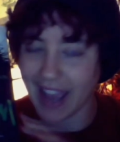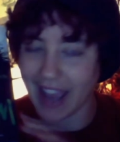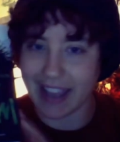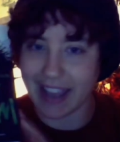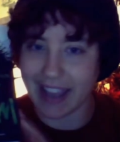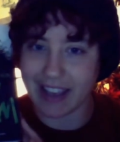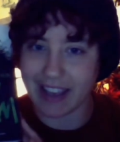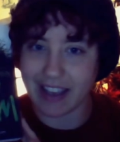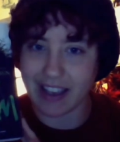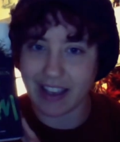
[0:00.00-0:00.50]

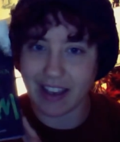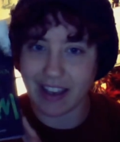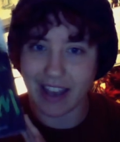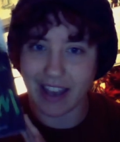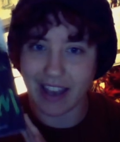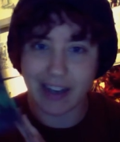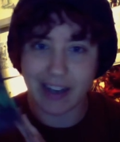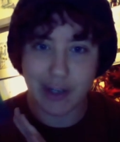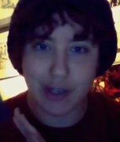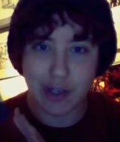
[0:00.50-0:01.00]
I
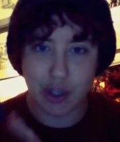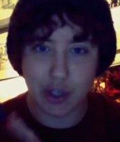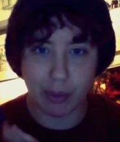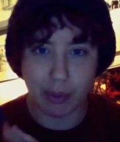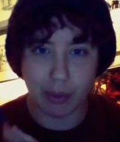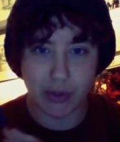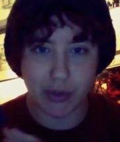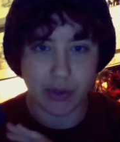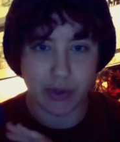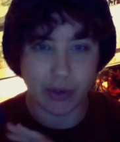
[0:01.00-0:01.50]
had
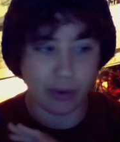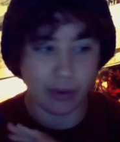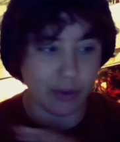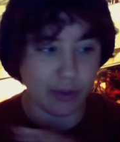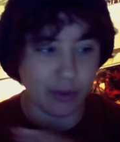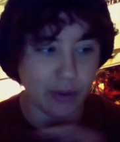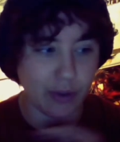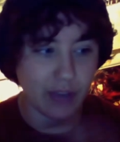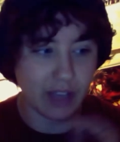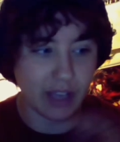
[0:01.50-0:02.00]
initially posted a
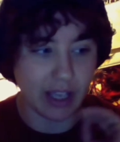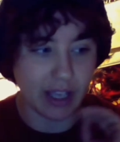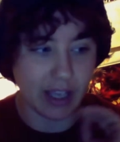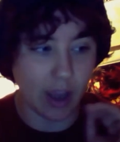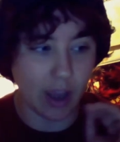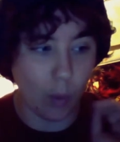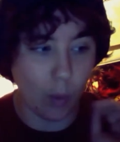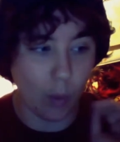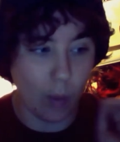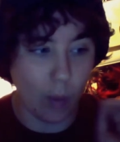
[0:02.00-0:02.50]
review of
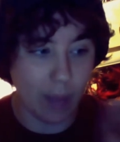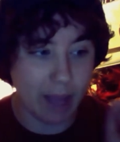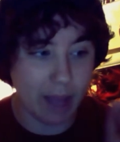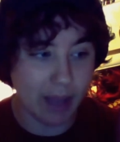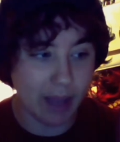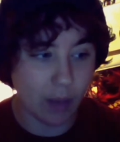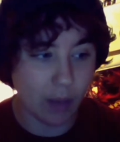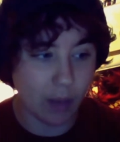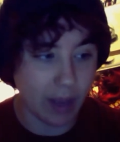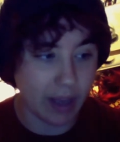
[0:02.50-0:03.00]
Ink way
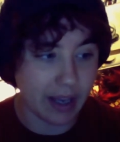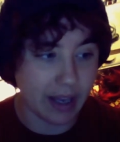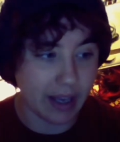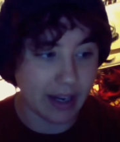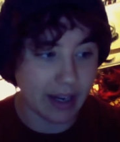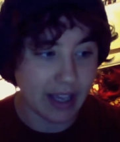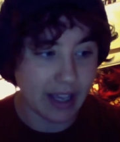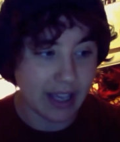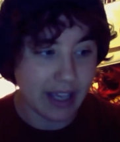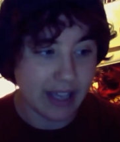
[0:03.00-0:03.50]
back
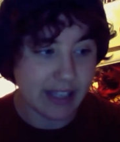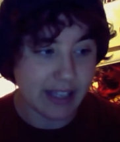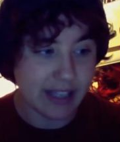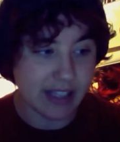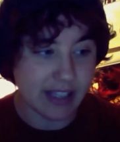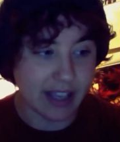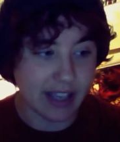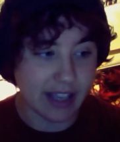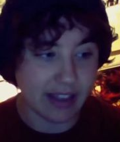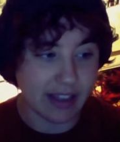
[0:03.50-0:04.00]
when,
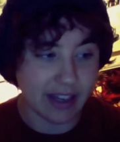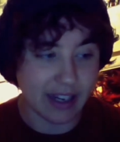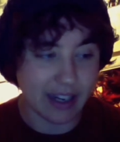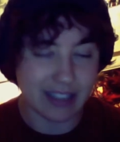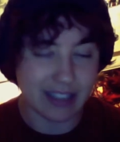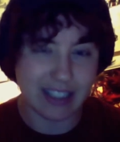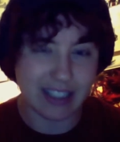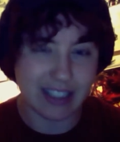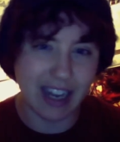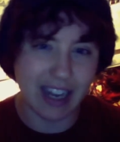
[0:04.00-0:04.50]
saying that
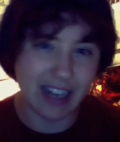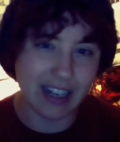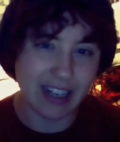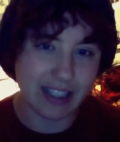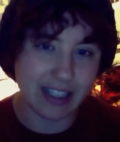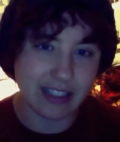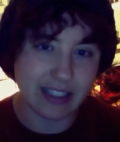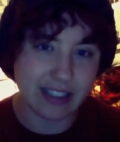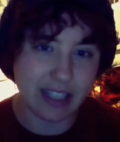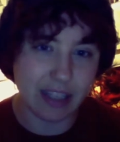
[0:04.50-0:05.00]
I'd kind
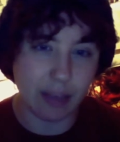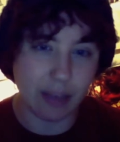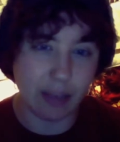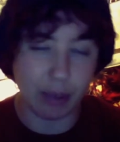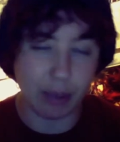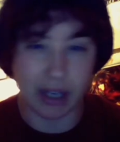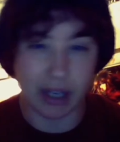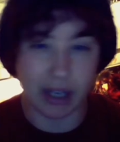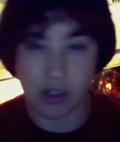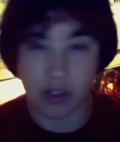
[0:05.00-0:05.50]
of liked it,
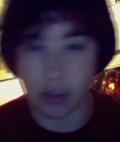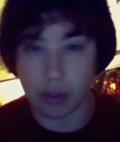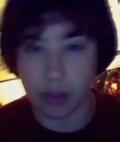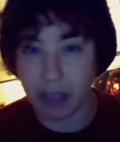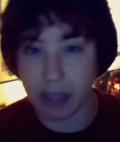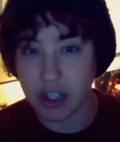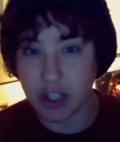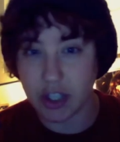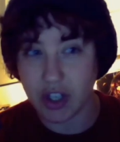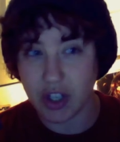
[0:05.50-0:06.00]
but not so
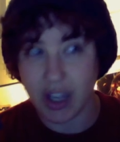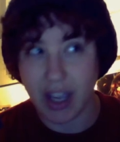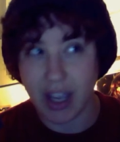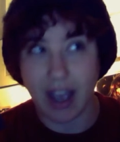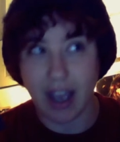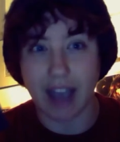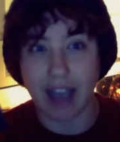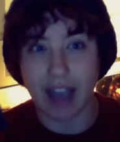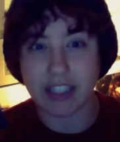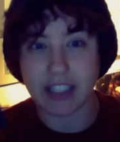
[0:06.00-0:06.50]
much.
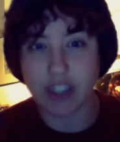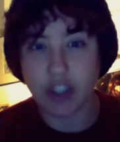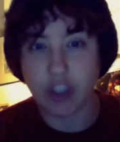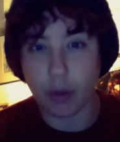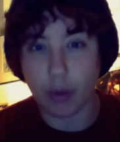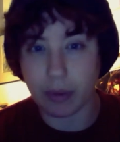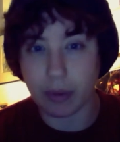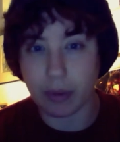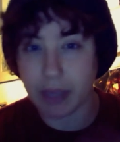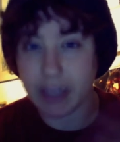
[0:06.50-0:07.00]
I did
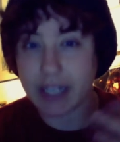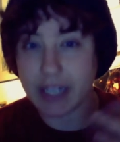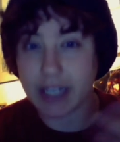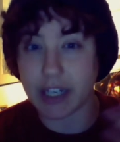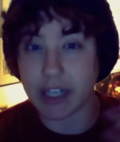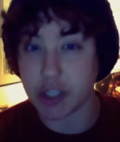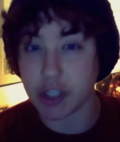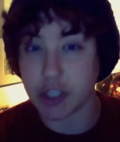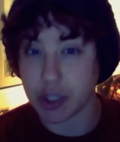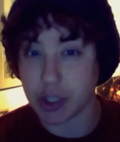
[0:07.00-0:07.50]
go reread
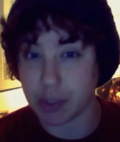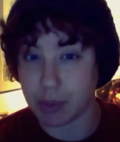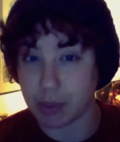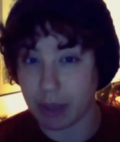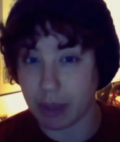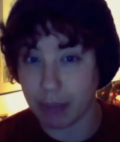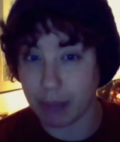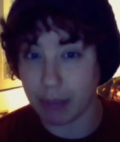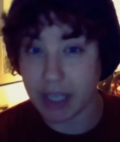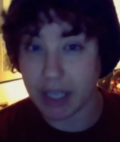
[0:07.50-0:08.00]
it, I changed
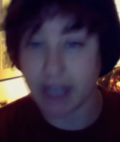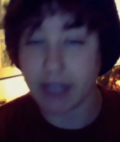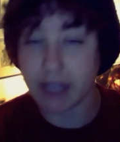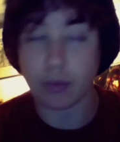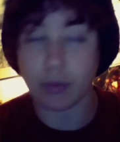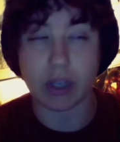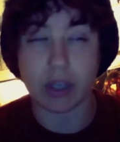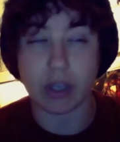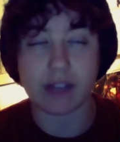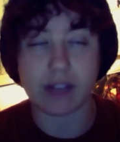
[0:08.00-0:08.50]
my
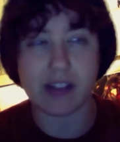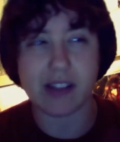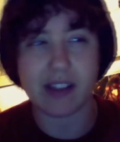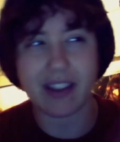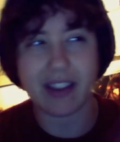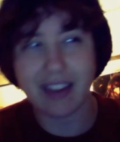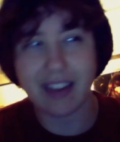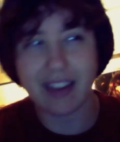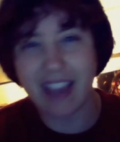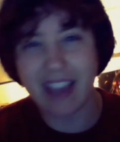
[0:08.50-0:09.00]
opinion,
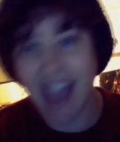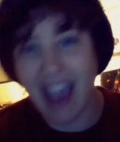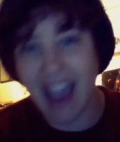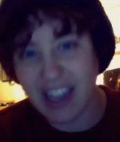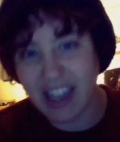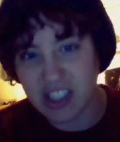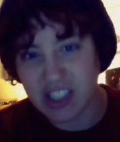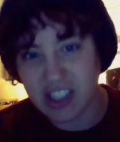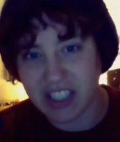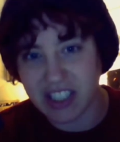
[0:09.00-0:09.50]
realizing that, yeah,
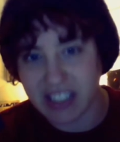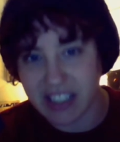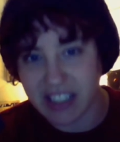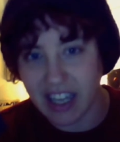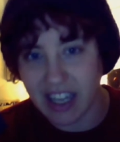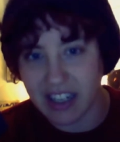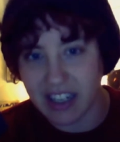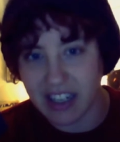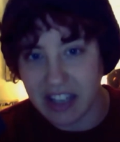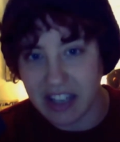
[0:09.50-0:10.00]
I actually
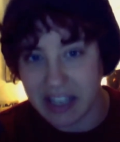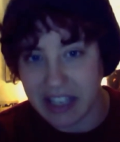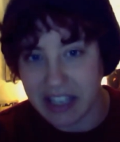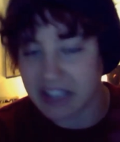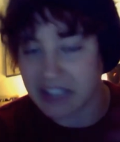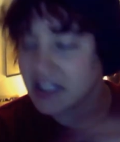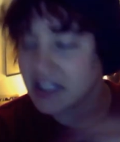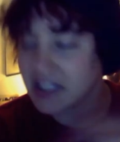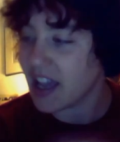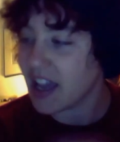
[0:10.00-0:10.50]
did kind of
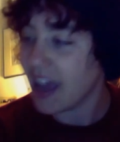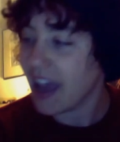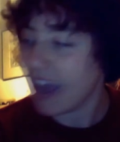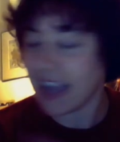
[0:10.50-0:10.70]
like it.